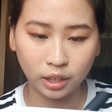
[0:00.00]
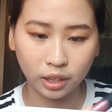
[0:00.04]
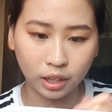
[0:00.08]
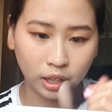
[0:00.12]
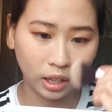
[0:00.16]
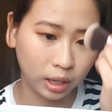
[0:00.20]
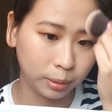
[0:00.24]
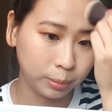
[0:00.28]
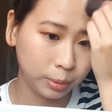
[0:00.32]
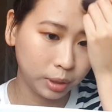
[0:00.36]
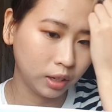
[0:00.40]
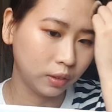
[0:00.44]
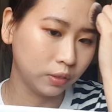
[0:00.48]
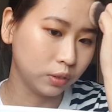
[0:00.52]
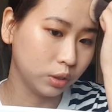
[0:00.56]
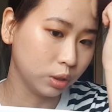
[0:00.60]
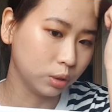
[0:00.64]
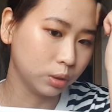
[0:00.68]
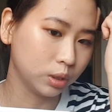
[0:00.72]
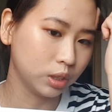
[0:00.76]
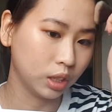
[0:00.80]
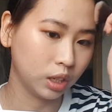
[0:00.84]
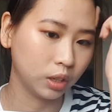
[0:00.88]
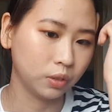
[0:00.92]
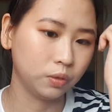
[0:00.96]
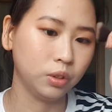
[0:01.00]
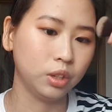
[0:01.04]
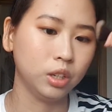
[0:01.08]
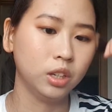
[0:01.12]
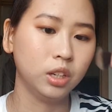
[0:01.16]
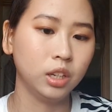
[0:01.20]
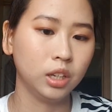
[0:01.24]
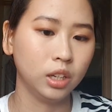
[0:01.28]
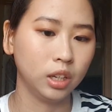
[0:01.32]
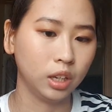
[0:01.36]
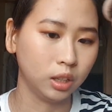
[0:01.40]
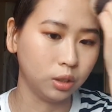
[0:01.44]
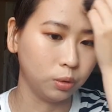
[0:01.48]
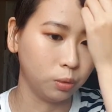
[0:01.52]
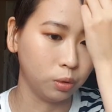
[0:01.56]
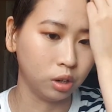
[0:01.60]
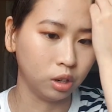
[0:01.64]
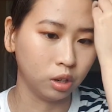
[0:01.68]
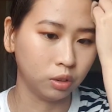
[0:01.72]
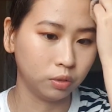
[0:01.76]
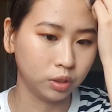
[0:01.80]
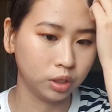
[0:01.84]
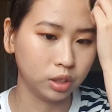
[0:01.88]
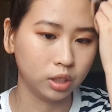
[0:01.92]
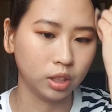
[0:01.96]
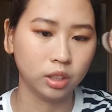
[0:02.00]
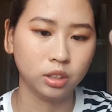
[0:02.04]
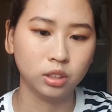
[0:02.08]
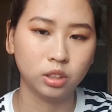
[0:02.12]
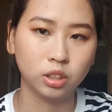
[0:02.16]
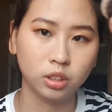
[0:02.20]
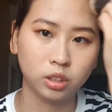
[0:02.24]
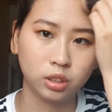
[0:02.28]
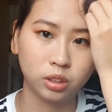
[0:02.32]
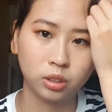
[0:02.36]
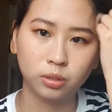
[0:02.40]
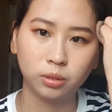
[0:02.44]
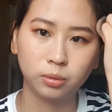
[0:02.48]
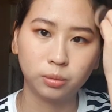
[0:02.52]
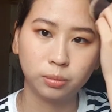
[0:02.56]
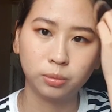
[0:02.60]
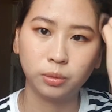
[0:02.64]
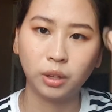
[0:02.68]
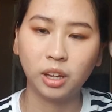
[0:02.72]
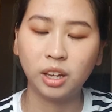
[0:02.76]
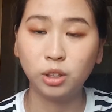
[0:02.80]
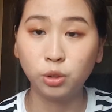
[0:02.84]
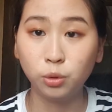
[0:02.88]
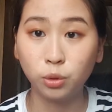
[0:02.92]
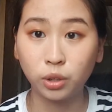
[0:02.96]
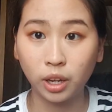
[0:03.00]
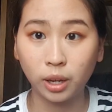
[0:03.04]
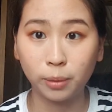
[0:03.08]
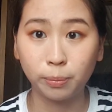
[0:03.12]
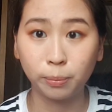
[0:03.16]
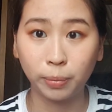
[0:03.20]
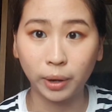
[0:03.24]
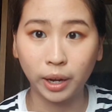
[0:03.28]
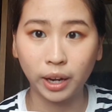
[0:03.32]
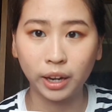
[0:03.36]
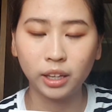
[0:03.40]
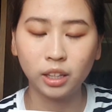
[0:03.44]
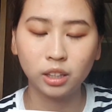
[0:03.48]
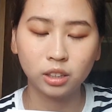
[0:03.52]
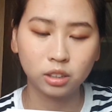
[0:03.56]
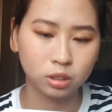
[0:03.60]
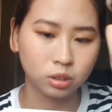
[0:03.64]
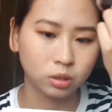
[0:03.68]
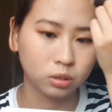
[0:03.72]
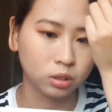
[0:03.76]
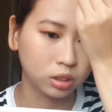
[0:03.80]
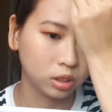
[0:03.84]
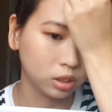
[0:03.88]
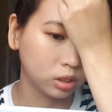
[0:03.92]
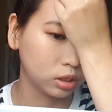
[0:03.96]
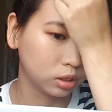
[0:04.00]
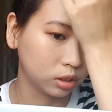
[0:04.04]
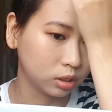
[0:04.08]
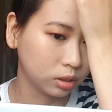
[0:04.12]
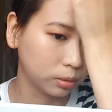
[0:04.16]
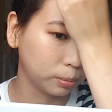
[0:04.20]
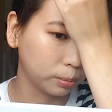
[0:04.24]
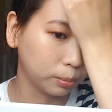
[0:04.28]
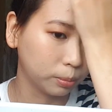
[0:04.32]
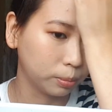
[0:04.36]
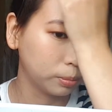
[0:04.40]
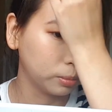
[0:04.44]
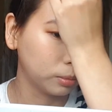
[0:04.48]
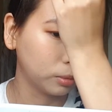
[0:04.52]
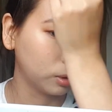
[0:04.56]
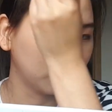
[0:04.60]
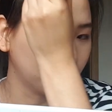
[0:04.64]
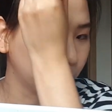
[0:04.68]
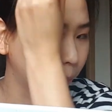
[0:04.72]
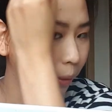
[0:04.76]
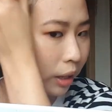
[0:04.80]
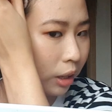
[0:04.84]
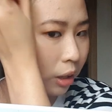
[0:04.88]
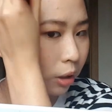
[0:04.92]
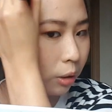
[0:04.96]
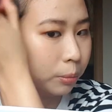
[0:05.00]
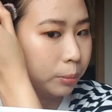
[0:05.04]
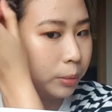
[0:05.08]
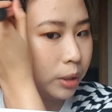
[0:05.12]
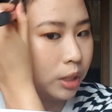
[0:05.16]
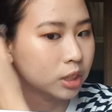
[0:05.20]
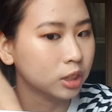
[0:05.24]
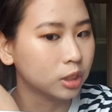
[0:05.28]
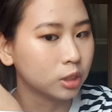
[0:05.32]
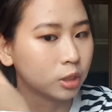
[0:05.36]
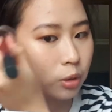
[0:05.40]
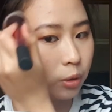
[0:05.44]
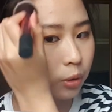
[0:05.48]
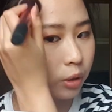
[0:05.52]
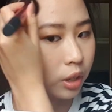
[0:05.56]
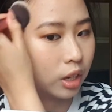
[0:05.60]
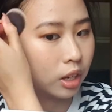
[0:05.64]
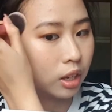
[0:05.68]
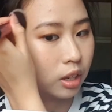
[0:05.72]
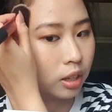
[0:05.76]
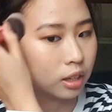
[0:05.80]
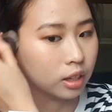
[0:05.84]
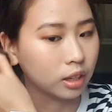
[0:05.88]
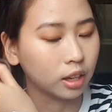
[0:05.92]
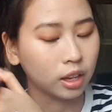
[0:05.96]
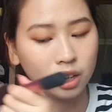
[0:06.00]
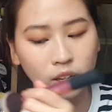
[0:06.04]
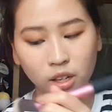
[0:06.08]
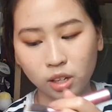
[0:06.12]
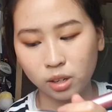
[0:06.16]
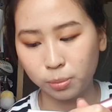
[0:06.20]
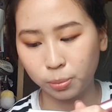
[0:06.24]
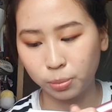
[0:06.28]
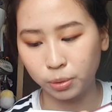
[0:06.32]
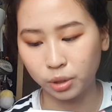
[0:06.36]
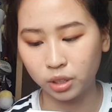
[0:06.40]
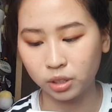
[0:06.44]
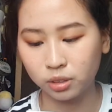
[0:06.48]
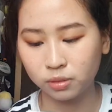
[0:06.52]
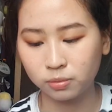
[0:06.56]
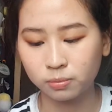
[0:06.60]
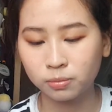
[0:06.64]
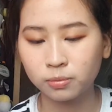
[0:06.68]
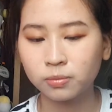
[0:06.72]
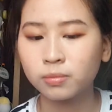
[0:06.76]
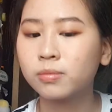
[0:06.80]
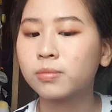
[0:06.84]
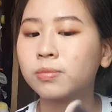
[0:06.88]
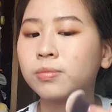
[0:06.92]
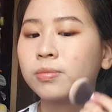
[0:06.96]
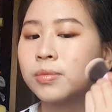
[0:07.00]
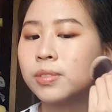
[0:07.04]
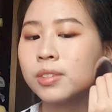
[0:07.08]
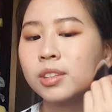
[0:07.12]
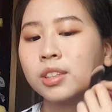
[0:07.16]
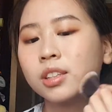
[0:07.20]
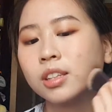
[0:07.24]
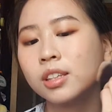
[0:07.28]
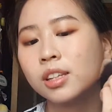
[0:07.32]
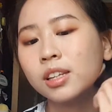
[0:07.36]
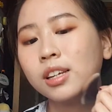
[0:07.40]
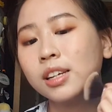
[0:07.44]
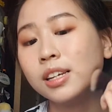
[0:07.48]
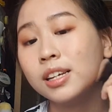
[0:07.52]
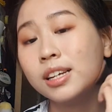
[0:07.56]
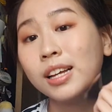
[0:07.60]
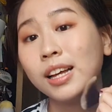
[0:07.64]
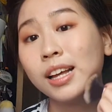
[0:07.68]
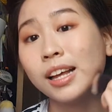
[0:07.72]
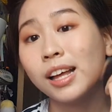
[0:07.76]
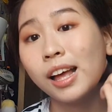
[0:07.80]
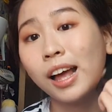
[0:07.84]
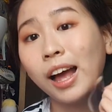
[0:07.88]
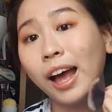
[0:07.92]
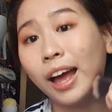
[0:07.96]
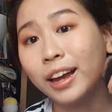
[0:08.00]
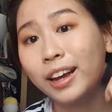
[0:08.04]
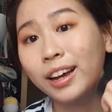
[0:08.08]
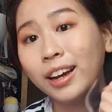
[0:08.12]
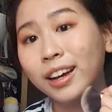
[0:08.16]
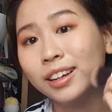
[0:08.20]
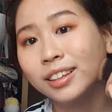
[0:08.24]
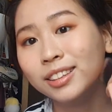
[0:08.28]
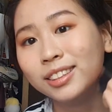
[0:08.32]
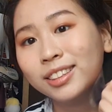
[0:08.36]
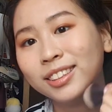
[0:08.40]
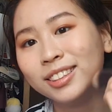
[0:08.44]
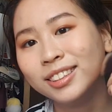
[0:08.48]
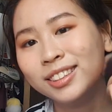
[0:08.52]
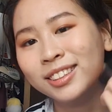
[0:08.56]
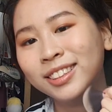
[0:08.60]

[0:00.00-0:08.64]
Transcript: I mean, if you use it every day and you love it, then just and you can buy it, so just by all means go ahead and get it. But I can't.